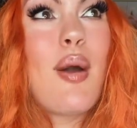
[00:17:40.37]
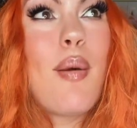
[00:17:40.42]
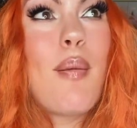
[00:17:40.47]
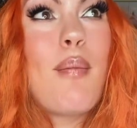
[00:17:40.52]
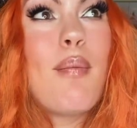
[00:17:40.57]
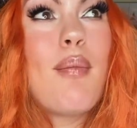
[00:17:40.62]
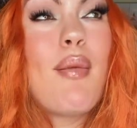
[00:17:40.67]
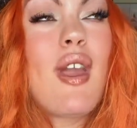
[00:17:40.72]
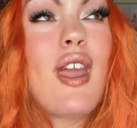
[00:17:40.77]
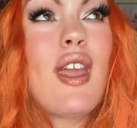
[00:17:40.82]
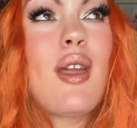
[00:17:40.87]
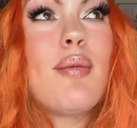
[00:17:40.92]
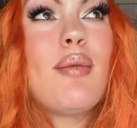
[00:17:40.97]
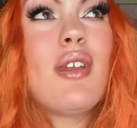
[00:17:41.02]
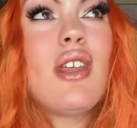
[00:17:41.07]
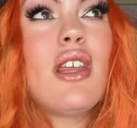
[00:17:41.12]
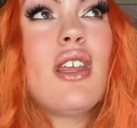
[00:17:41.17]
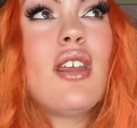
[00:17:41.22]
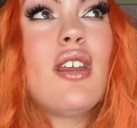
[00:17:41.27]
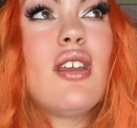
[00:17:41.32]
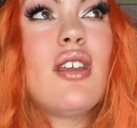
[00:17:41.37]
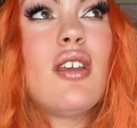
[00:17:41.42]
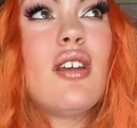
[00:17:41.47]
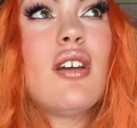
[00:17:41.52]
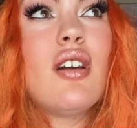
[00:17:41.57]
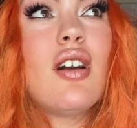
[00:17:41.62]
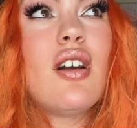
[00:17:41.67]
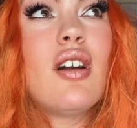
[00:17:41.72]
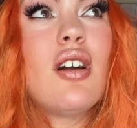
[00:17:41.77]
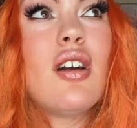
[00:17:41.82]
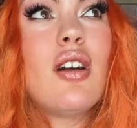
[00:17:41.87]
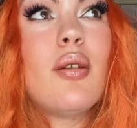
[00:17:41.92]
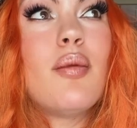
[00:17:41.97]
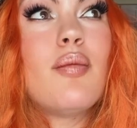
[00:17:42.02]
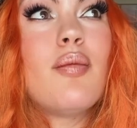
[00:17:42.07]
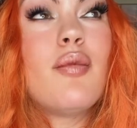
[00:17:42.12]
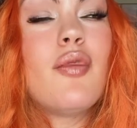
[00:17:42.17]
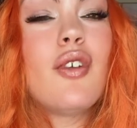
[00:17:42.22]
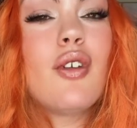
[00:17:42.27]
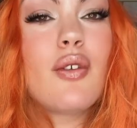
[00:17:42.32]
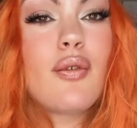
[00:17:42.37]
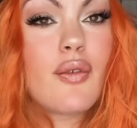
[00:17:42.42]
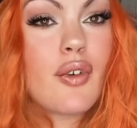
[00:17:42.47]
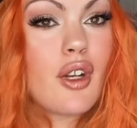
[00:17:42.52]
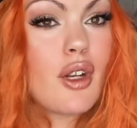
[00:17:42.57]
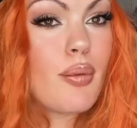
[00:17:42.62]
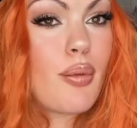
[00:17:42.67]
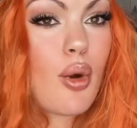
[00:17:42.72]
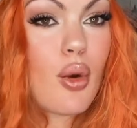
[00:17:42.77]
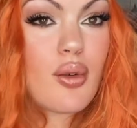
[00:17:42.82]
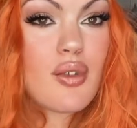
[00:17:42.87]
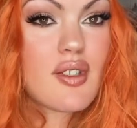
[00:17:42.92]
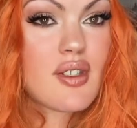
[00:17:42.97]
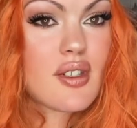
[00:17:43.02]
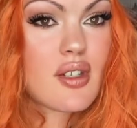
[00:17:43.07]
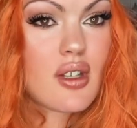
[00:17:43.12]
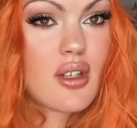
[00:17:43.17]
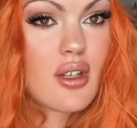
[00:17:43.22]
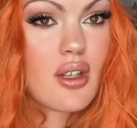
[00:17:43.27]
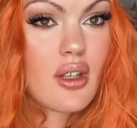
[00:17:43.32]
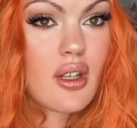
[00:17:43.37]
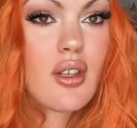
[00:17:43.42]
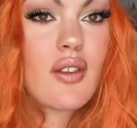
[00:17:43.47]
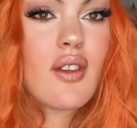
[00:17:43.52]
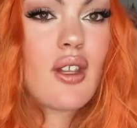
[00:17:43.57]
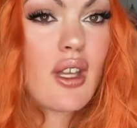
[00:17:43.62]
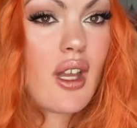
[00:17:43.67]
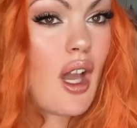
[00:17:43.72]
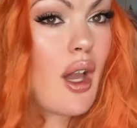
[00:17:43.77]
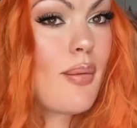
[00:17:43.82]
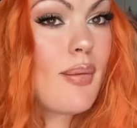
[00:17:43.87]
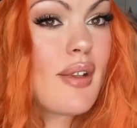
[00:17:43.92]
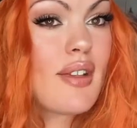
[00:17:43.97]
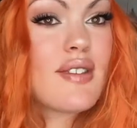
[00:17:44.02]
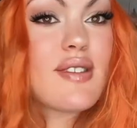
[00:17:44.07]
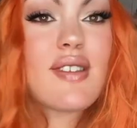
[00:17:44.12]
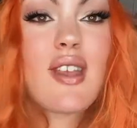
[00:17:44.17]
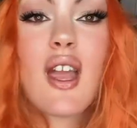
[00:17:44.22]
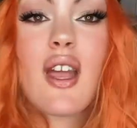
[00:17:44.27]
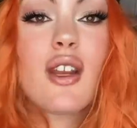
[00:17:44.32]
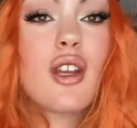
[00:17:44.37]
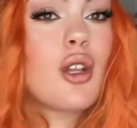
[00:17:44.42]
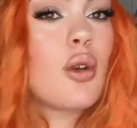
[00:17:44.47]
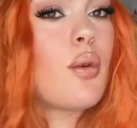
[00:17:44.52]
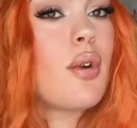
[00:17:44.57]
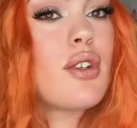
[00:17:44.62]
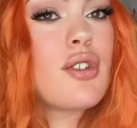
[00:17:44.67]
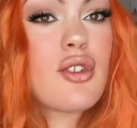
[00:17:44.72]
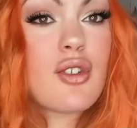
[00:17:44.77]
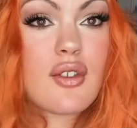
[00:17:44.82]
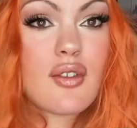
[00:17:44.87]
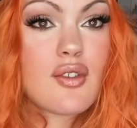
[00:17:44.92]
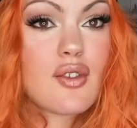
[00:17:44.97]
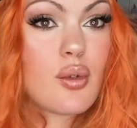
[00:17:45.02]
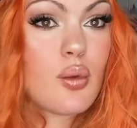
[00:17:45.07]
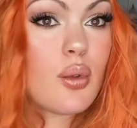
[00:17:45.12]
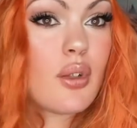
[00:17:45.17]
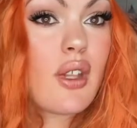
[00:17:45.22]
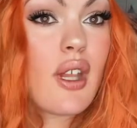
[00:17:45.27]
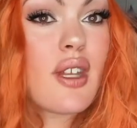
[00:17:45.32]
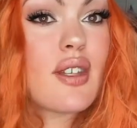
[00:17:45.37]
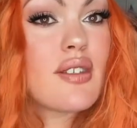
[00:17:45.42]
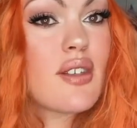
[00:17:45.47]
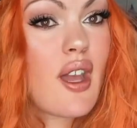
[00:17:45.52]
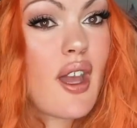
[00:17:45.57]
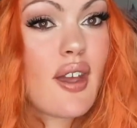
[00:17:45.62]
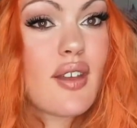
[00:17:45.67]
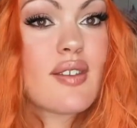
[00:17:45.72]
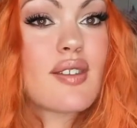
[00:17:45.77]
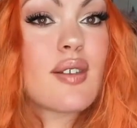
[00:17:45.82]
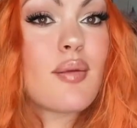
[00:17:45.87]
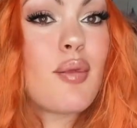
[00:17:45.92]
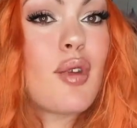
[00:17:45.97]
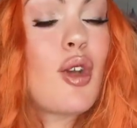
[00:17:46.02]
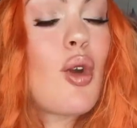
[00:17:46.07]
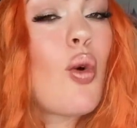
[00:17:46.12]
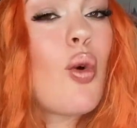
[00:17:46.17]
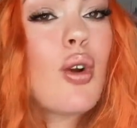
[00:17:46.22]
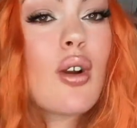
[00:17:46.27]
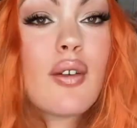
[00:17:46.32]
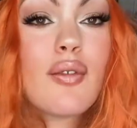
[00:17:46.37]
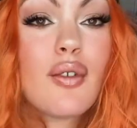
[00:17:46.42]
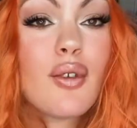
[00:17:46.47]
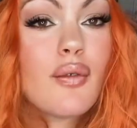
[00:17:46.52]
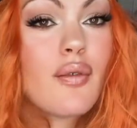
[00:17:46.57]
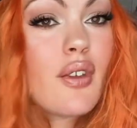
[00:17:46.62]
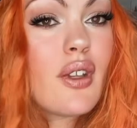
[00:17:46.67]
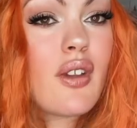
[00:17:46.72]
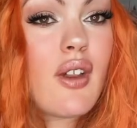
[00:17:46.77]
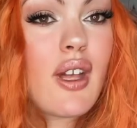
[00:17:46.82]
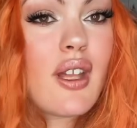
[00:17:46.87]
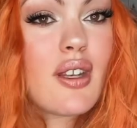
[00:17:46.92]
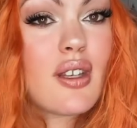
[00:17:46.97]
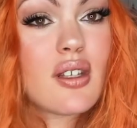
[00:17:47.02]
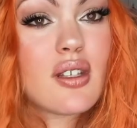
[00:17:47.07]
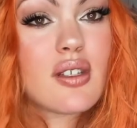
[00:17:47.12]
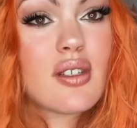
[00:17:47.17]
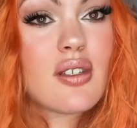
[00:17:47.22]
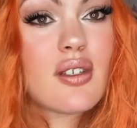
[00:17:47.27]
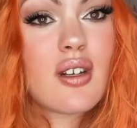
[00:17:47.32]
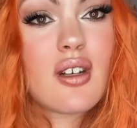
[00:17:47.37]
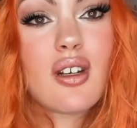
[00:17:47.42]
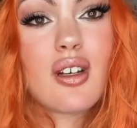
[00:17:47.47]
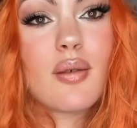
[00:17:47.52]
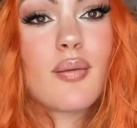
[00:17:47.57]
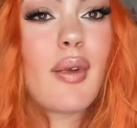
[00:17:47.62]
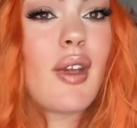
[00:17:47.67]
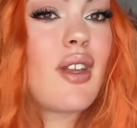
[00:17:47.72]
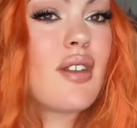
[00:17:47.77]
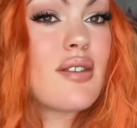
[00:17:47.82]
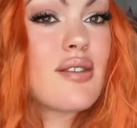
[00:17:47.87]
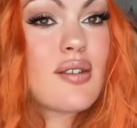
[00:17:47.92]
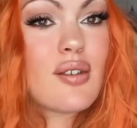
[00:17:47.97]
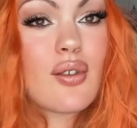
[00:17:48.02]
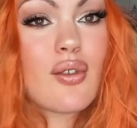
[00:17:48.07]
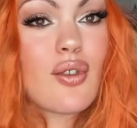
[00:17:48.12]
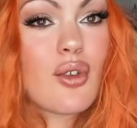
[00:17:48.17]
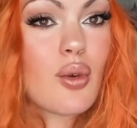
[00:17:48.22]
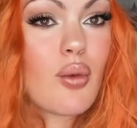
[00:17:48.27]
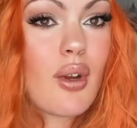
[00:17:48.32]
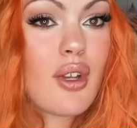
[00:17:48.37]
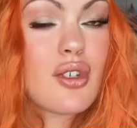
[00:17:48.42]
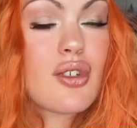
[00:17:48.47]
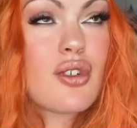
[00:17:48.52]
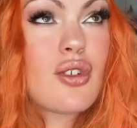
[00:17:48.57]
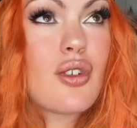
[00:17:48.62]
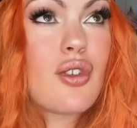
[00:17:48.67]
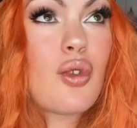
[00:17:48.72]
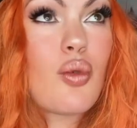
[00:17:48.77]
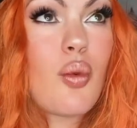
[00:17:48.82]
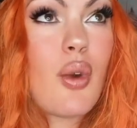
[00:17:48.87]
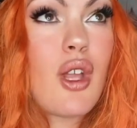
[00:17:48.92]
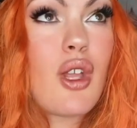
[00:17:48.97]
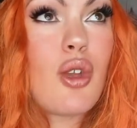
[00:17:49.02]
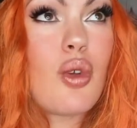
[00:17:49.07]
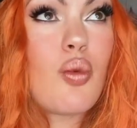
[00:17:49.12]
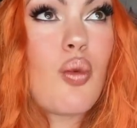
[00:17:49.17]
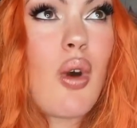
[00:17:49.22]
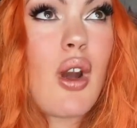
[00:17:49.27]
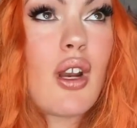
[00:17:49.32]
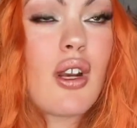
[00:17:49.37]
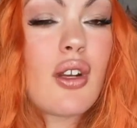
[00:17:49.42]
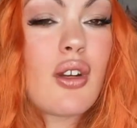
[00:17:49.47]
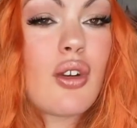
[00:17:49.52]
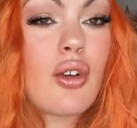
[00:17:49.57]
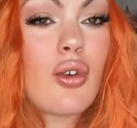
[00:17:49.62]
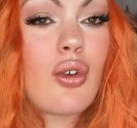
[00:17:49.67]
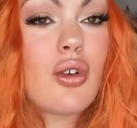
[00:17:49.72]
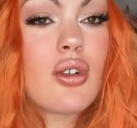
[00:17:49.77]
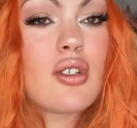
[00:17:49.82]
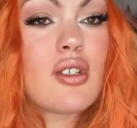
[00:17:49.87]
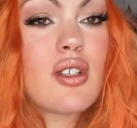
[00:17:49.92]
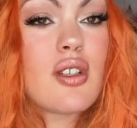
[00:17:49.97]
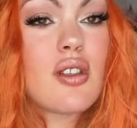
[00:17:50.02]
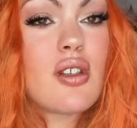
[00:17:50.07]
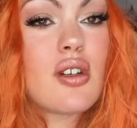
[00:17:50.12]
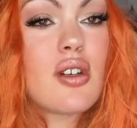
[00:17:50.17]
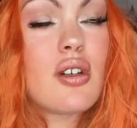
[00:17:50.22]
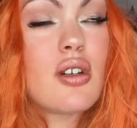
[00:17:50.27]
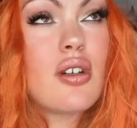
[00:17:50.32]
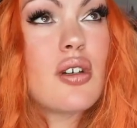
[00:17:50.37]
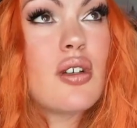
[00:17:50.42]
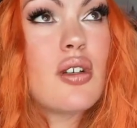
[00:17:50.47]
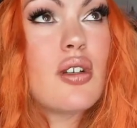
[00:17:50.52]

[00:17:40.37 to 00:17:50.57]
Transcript: Maybe feel free to post in the comments any questions you would like to ask me, or if you feel I didn't answer the question the way you wanted, or to the